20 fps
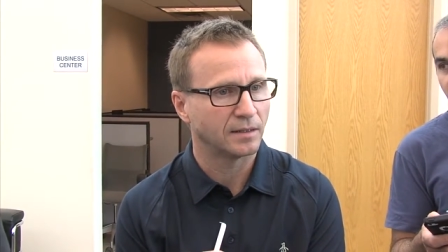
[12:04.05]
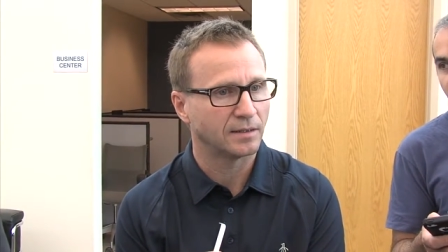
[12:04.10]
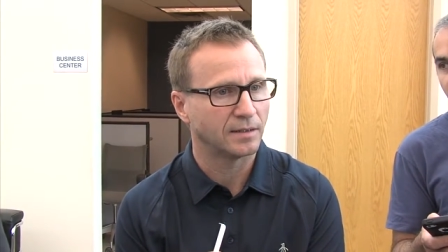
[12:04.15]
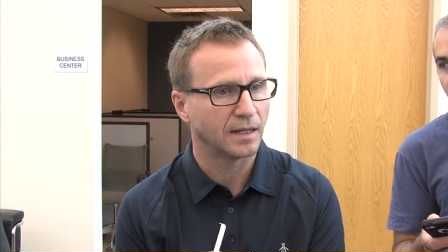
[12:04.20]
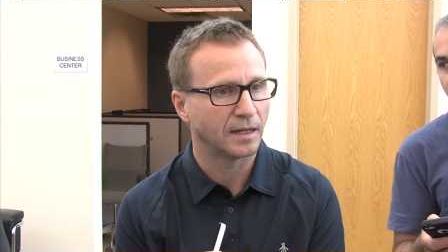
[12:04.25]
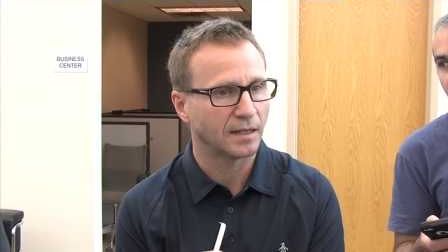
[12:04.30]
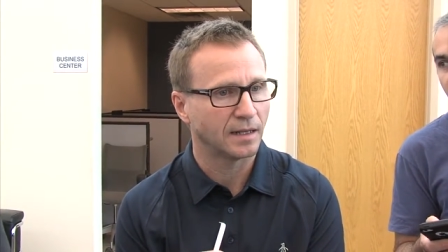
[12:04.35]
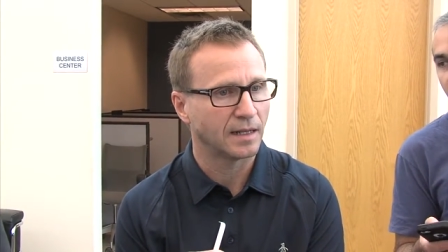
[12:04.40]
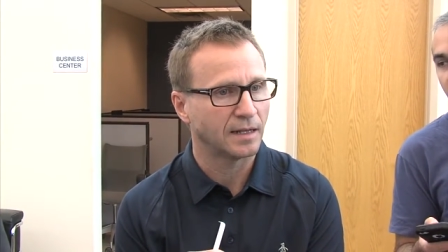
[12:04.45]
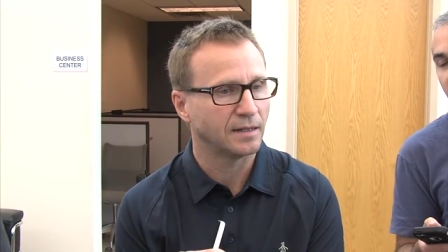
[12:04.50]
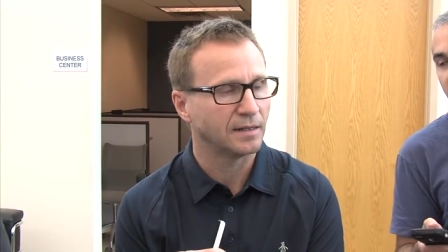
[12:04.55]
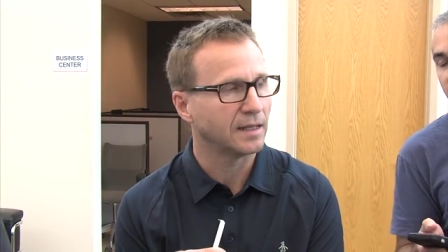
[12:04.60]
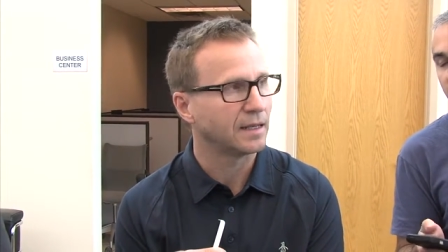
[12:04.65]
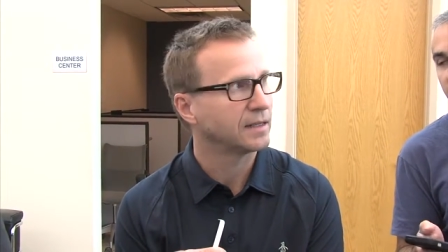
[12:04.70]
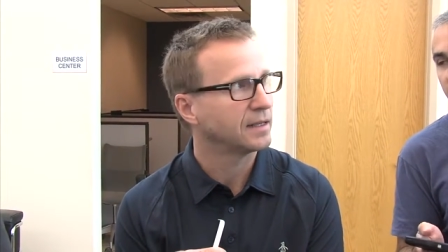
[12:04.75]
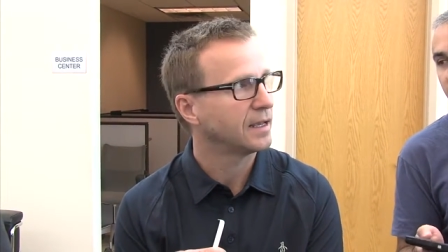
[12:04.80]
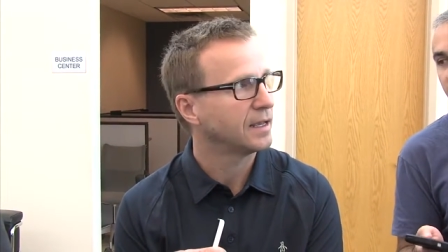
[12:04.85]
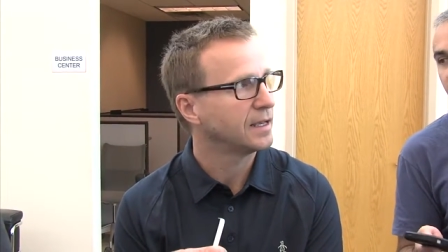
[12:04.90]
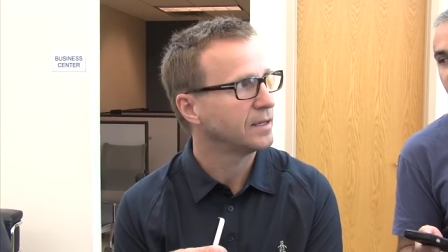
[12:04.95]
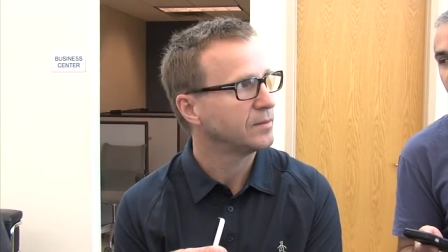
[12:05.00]
And that late in
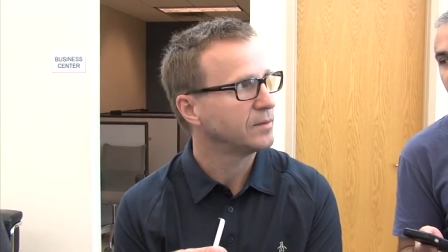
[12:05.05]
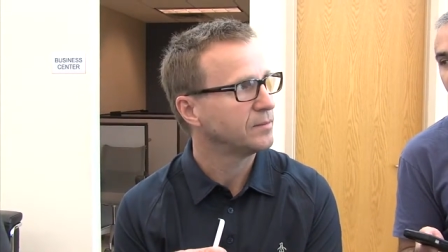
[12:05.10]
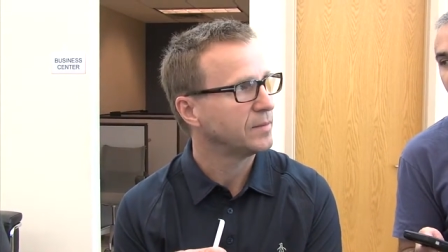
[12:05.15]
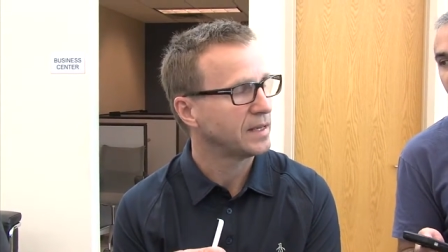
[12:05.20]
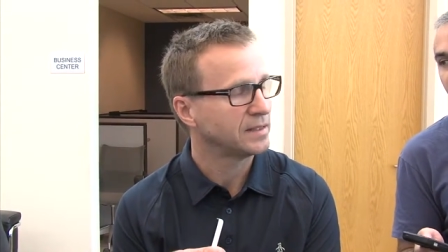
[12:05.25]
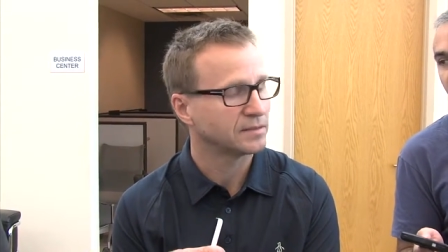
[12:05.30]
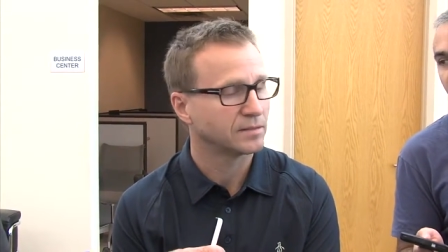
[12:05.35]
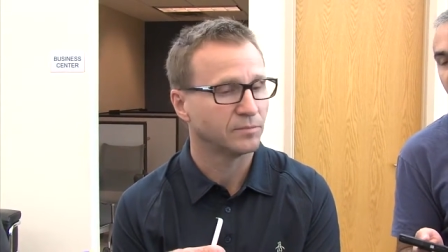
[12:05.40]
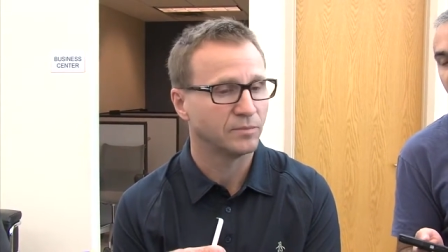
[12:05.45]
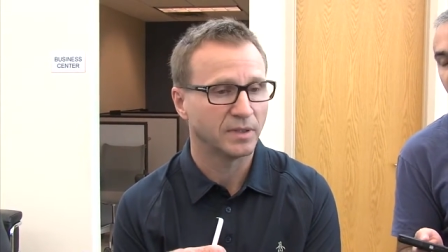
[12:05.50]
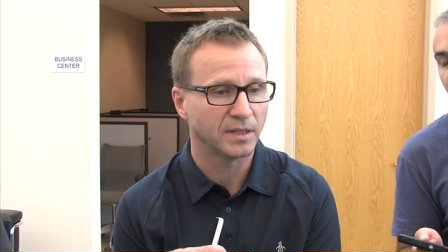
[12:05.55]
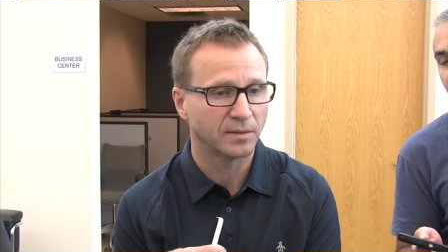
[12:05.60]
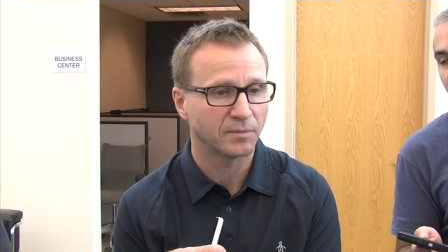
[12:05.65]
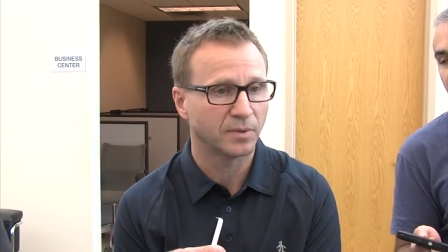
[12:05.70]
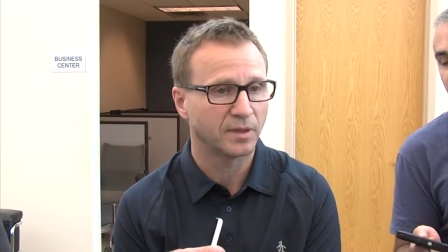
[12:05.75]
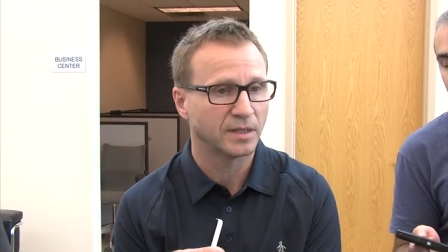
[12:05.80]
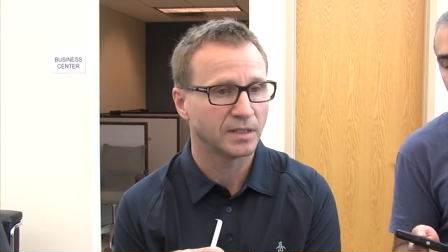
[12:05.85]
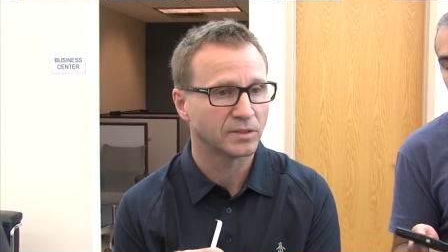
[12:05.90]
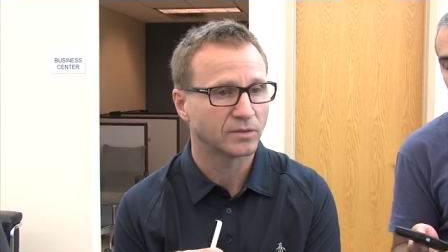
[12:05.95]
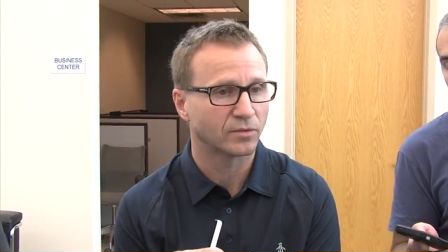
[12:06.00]
that game, he made some big
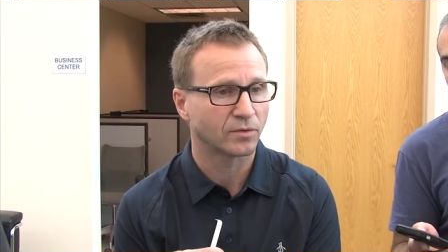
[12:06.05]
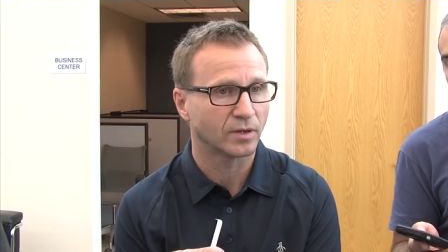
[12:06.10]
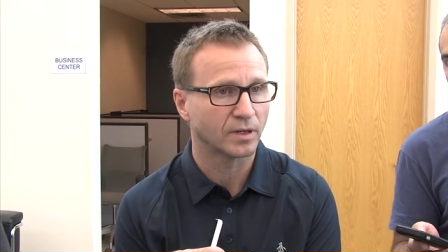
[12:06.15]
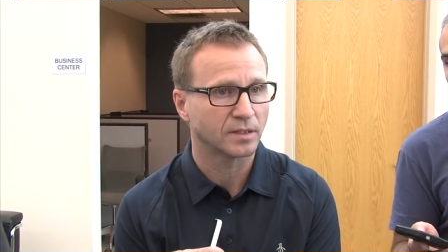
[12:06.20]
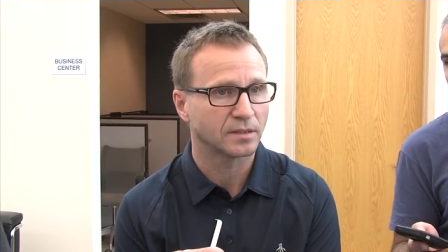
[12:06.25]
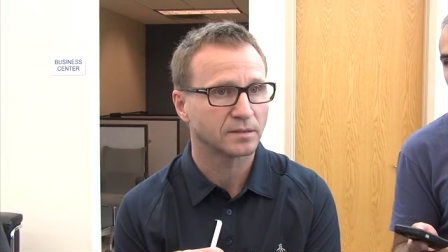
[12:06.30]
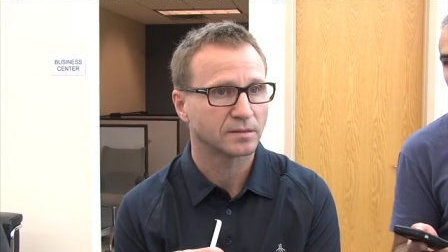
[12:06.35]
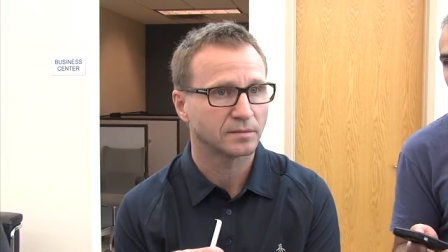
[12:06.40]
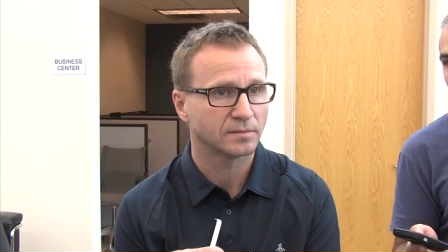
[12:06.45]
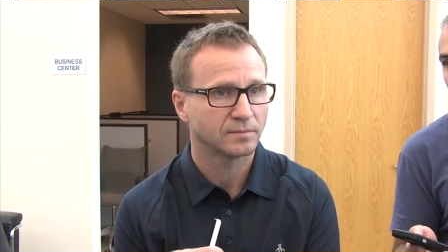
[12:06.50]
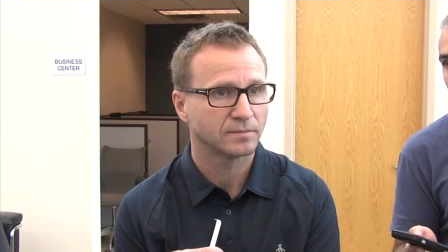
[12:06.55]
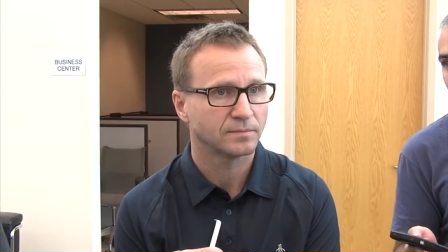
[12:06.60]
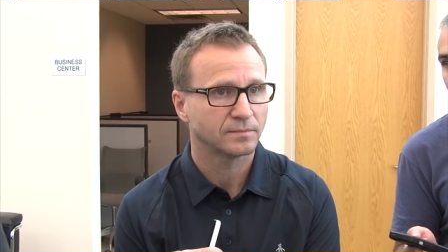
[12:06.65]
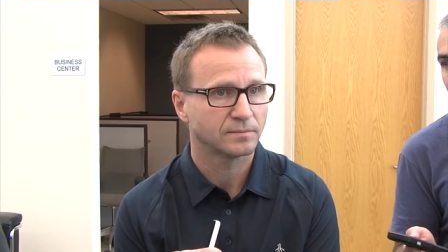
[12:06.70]
plays for us.